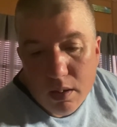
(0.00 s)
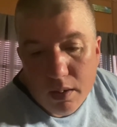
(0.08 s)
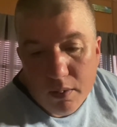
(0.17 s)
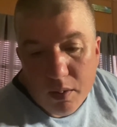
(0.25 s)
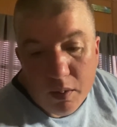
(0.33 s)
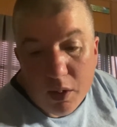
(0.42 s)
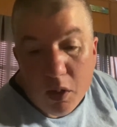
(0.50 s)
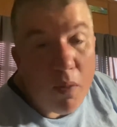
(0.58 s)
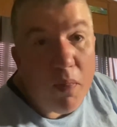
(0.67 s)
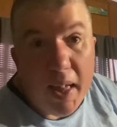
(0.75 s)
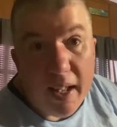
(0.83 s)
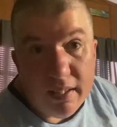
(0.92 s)
the only
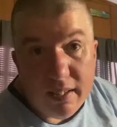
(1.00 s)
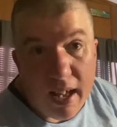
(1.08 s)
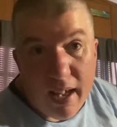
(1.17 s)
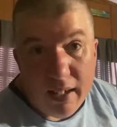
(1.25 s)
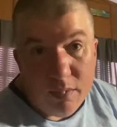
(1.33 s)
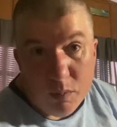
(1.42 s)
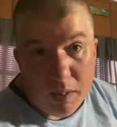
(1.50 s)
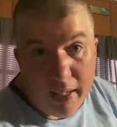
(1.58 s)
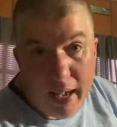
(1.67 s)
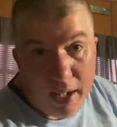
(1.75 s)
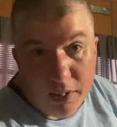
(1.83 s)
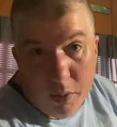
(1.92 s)
good things I really
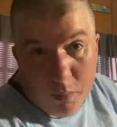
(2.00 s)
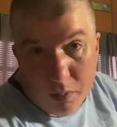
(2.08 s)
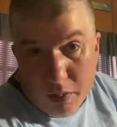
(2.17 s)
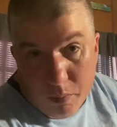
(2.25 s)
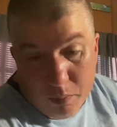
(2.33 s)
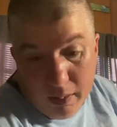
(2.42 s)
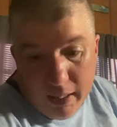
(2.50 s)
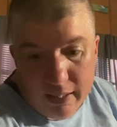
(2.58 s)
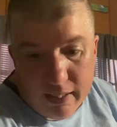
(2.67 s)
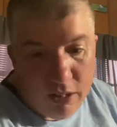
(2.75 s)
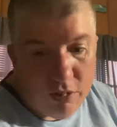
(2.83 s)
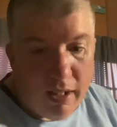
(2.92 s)
had going on were
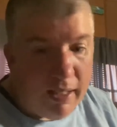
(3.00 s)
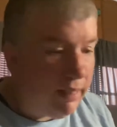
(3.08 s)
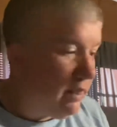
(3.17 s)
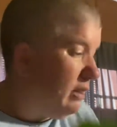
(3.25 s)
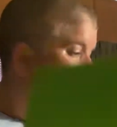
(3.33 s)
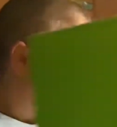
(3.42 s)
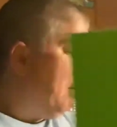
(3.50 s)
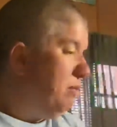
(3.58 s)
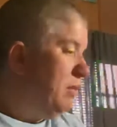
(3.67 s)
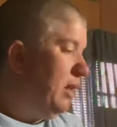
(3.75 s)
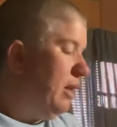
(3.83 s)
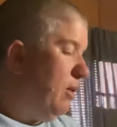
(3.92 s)
Lacey and Greg at the time.
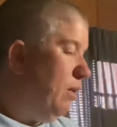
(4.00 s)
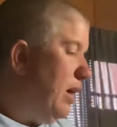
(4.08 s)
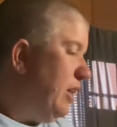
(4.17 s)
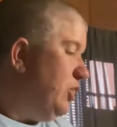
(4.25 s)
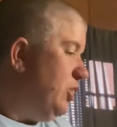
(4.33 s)
You know, I